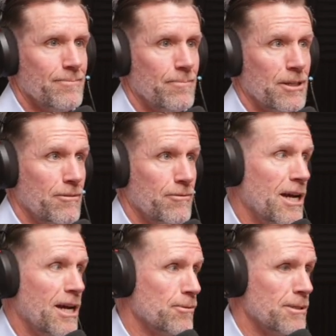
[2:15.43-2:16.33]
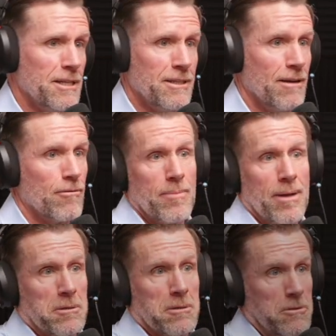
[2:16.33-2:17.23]
Because if change was easy, everyone would be
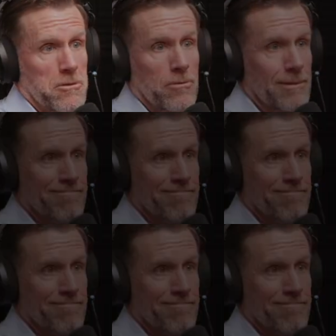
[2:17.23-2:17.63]
able to just do it.